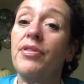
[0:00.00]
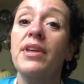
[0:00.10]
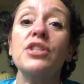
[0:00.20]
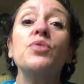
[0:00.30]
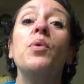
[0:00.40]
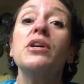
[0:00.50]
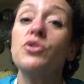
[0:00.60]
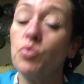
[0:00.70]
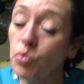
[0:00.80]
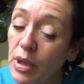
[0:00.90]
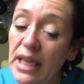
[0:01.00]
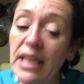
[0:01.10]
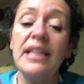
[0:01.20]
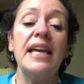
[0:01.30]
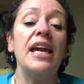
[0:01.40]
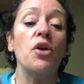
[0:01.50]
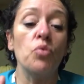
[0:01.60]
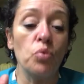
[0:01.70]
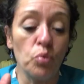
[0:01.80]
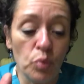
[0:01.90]
This was really,
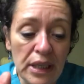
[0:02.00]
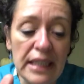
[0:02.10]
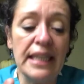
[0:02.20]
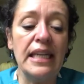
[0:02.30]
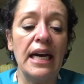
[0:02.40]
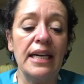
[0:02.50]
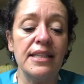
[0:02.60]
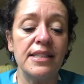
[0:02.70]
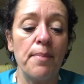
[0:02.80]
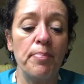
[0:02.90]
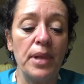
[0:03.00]
really nice.